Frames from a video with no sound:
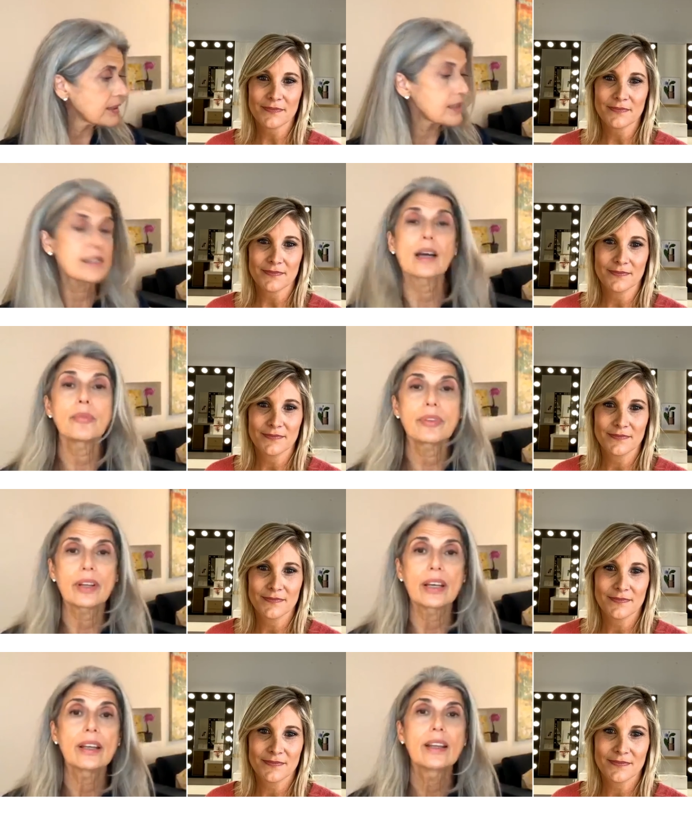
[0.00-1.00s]

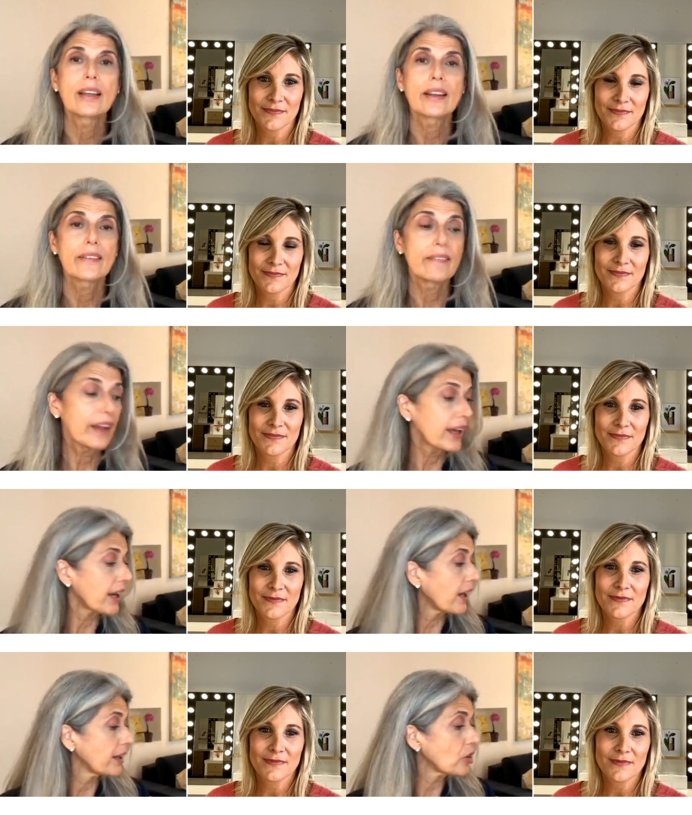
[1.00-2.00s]
Speaker 1: something that
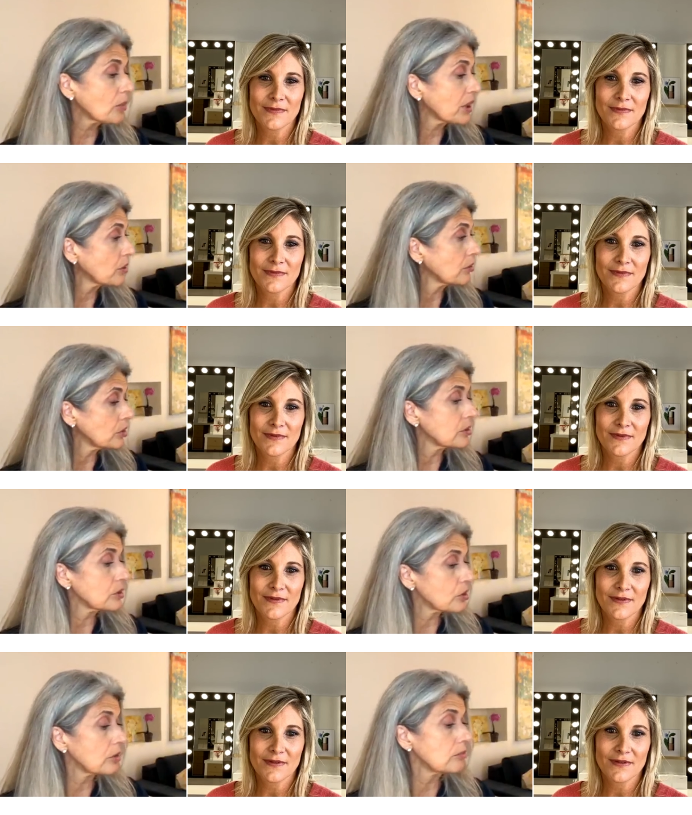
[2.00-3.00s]
I normally don't use.
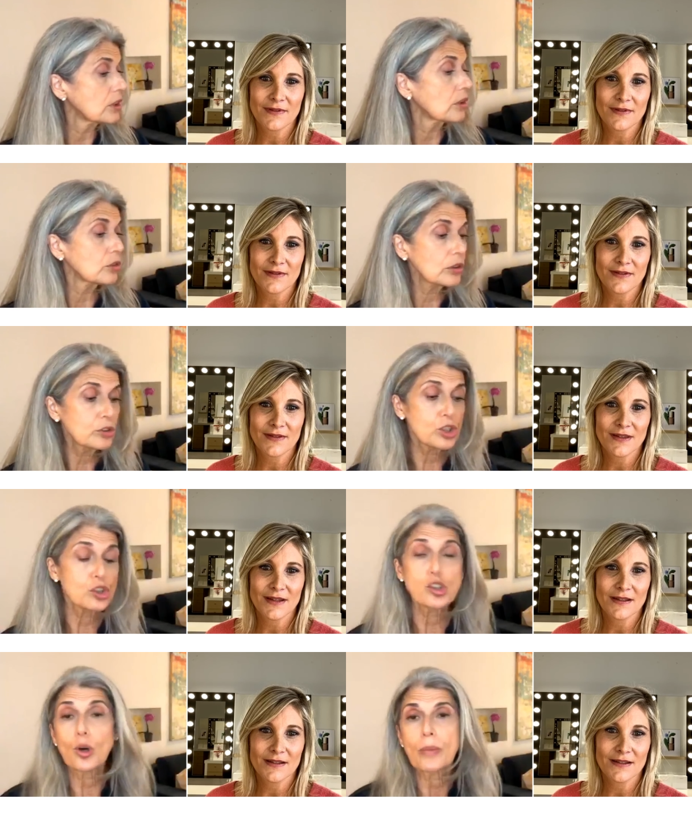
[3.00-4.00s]
You know, don't use it
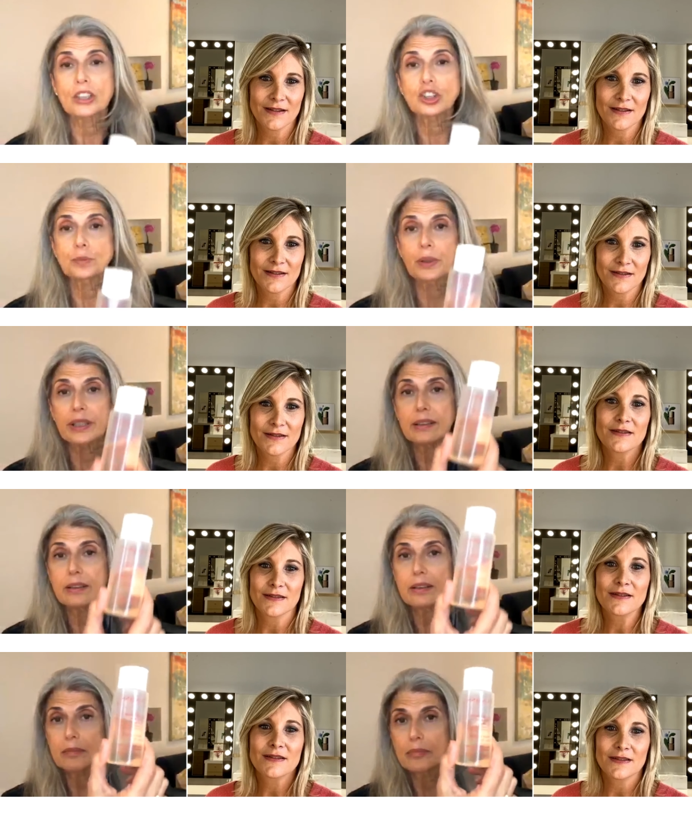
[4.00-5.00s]
so much, but
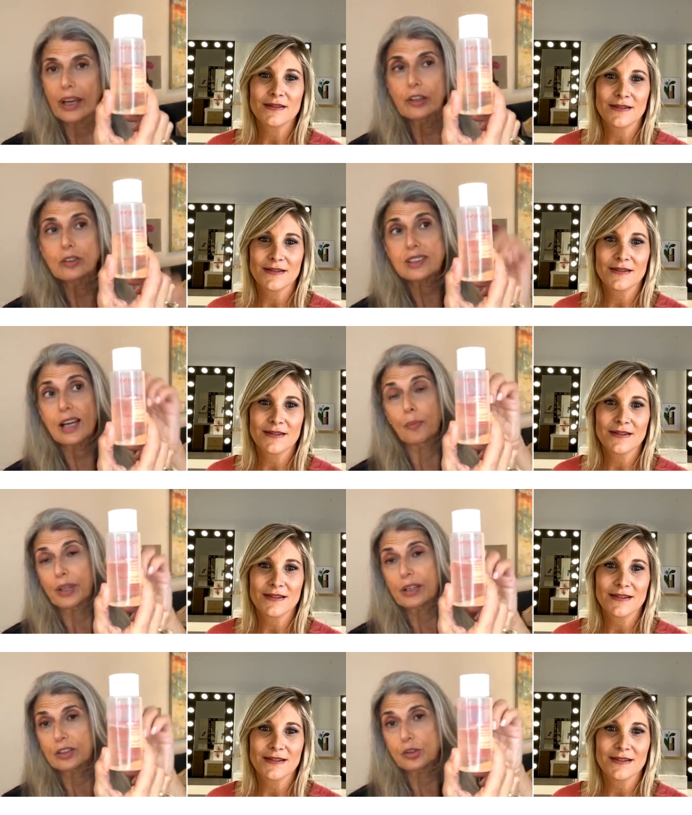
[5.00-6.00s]
I use some
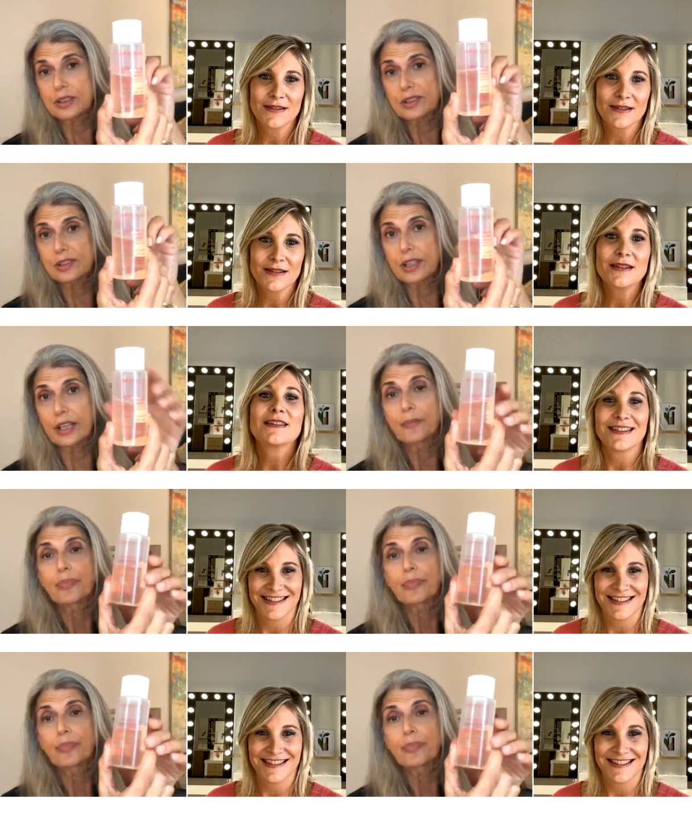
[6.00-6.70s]
because you can see